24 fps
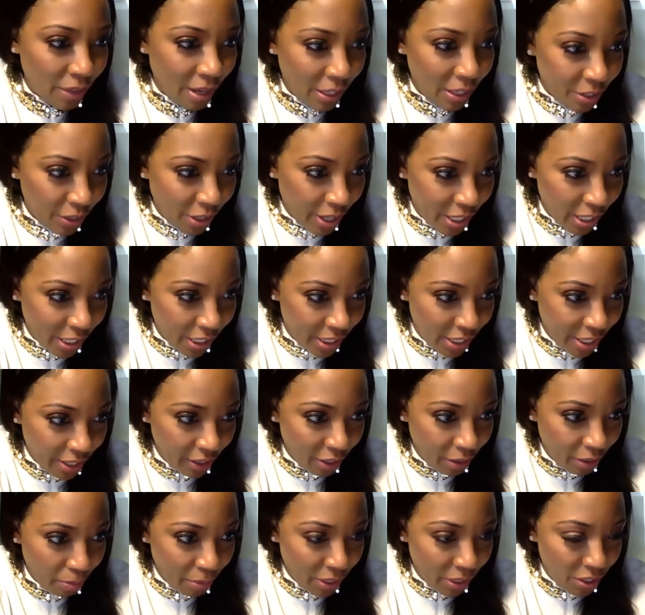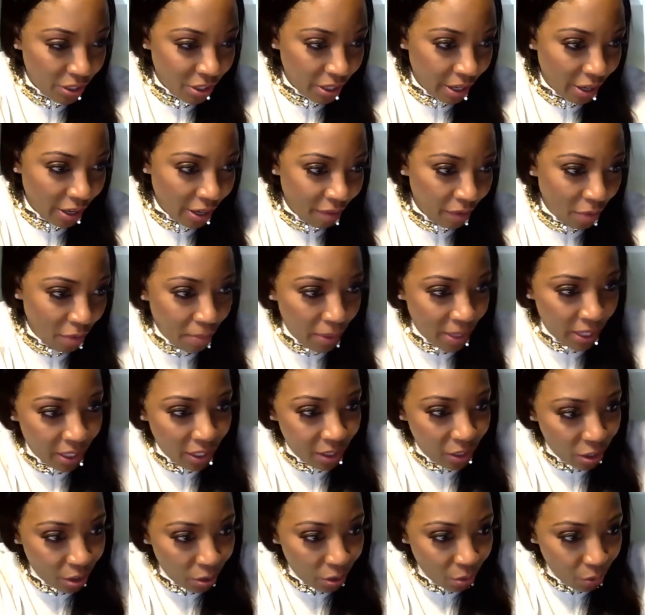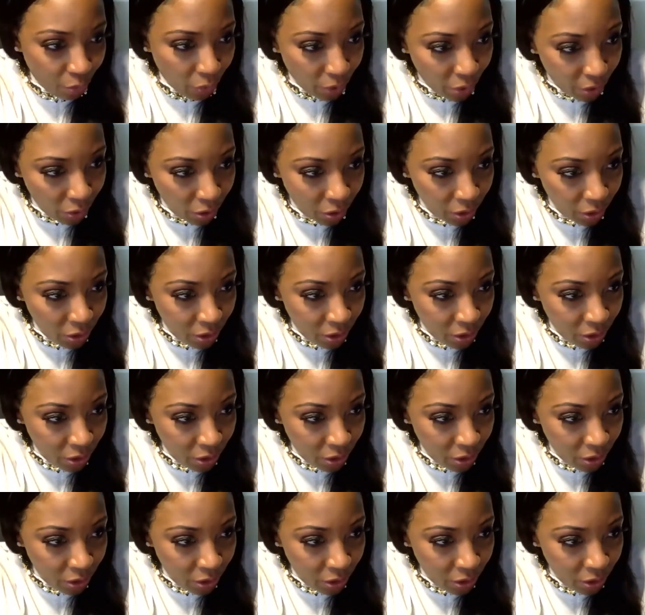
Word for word: not trying to tell a bunch of everybody to the world.